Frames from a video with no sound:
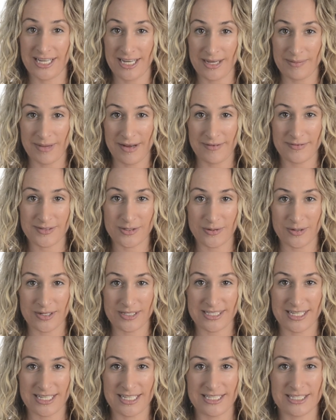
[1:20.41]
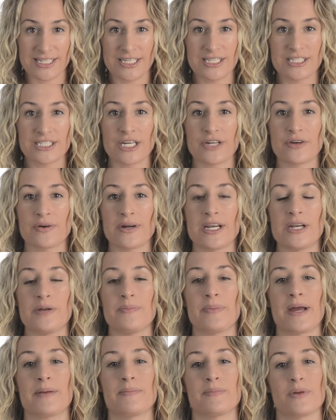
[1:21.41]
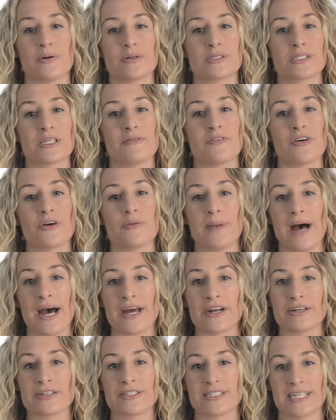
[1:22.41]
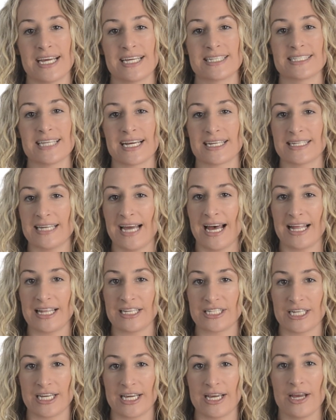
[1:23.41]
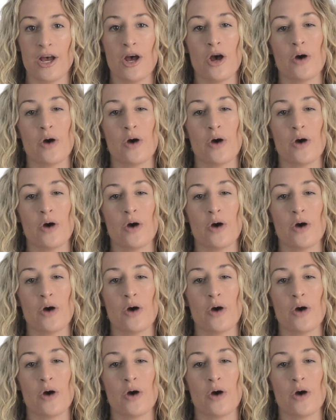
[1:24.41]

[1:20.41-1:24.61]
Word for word: E M F sources generated by most of our modern day technology,